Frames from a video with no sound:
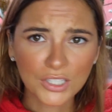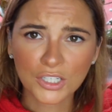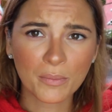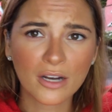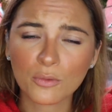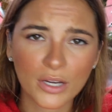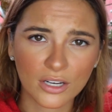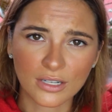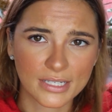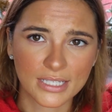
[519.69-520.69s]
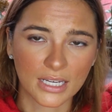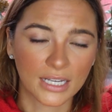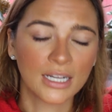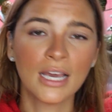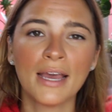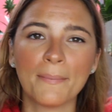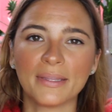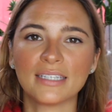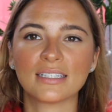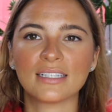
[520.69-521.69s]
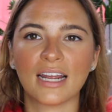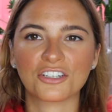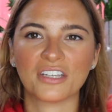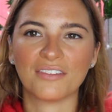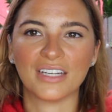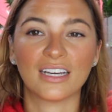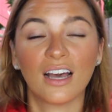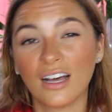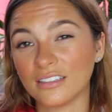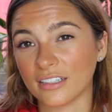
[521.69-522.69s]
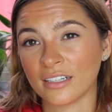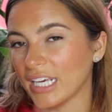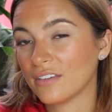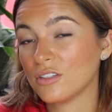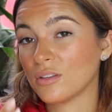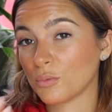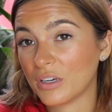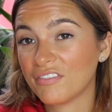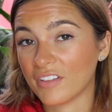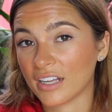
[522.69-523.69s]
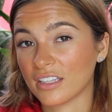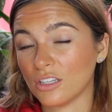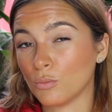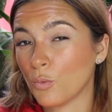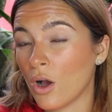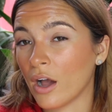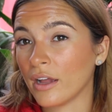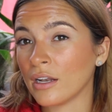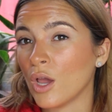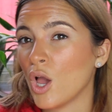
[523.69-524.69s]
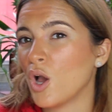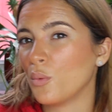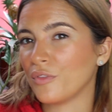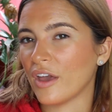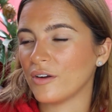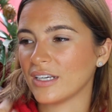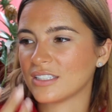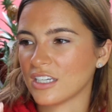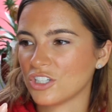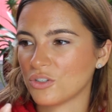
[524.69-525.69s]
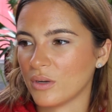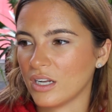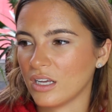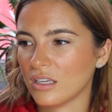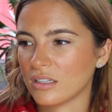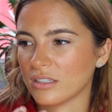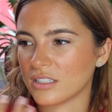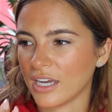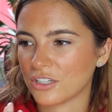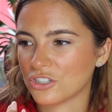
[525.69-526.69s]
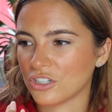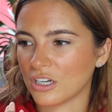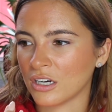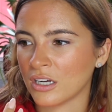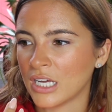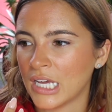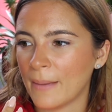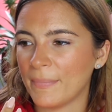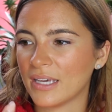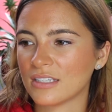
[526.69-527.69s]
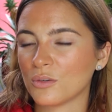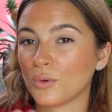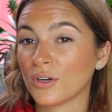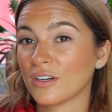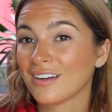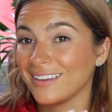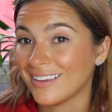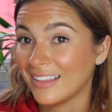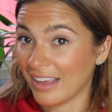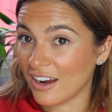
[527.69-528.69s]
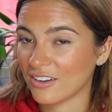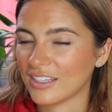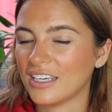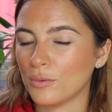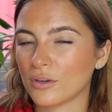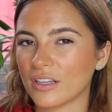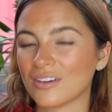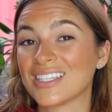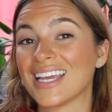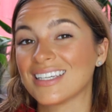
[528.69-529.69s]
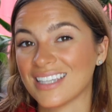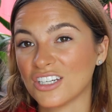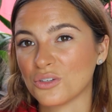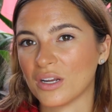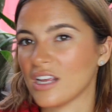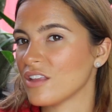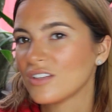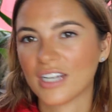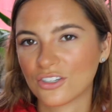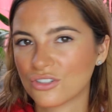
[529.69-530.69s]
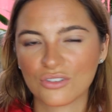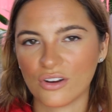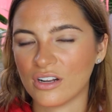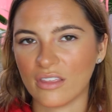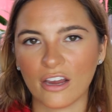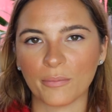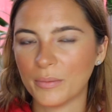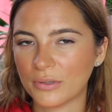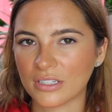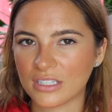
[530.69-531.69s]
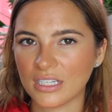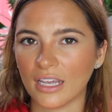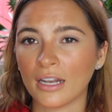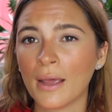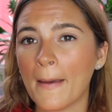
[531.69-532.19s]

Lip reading: no matter what, you're gonna see it. But this doesn't actually have any color. It gives you the reflect that you want without accentuating this texture, because the word there, the key word there is accentuating. The texture is already there, people can see it,